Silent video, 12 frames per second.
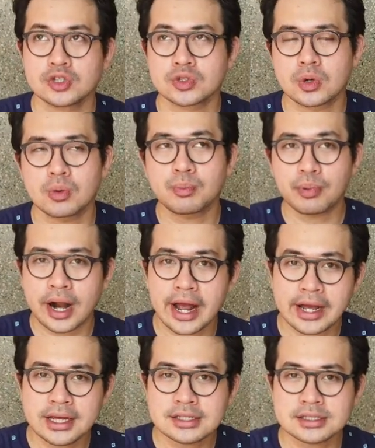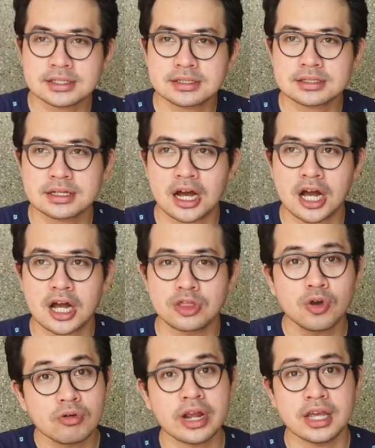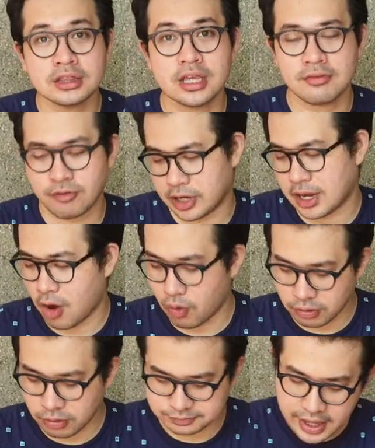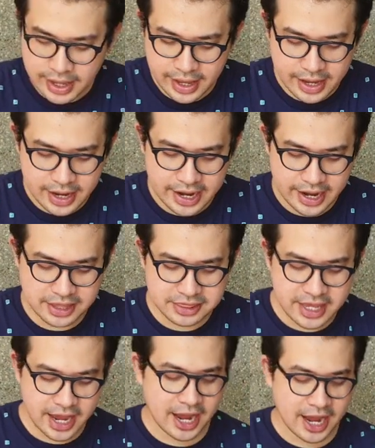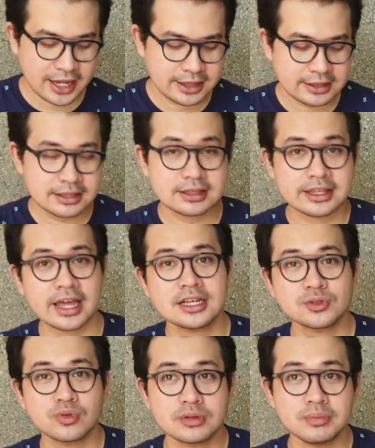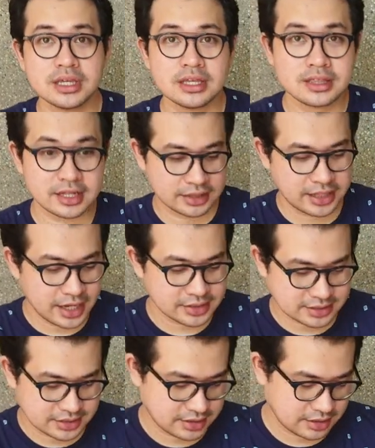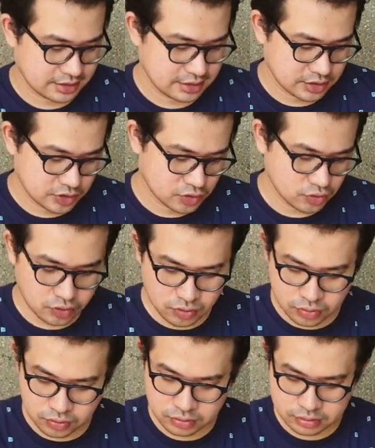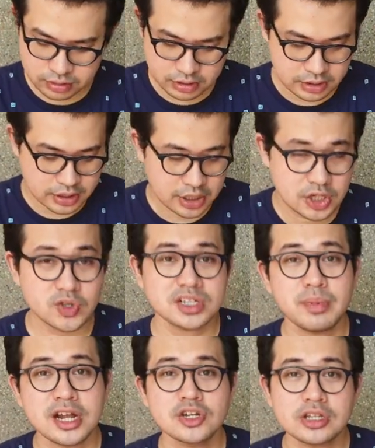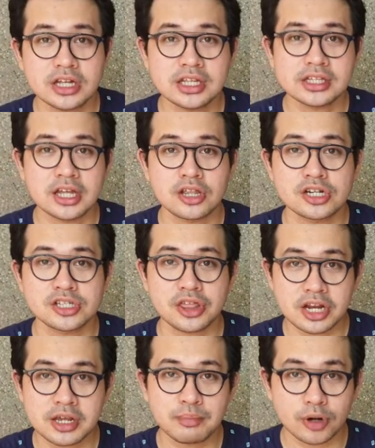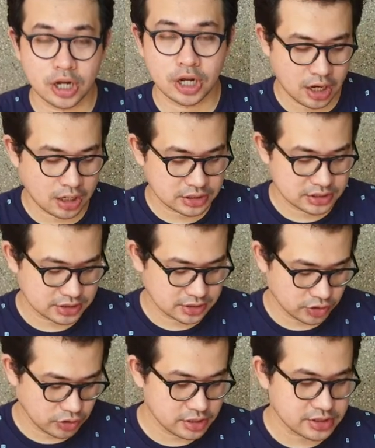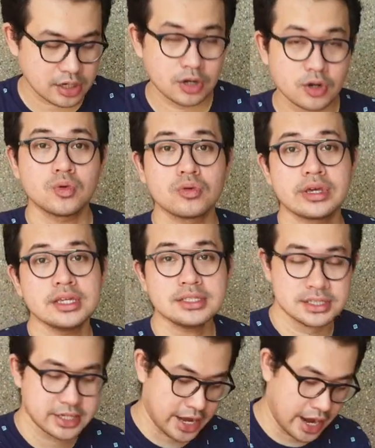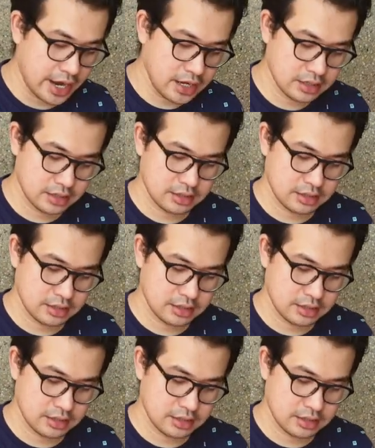So, price, no rating for now. And then, next would be the taste. So as mentioned kanina, there's 3 products dun sa cookies niya.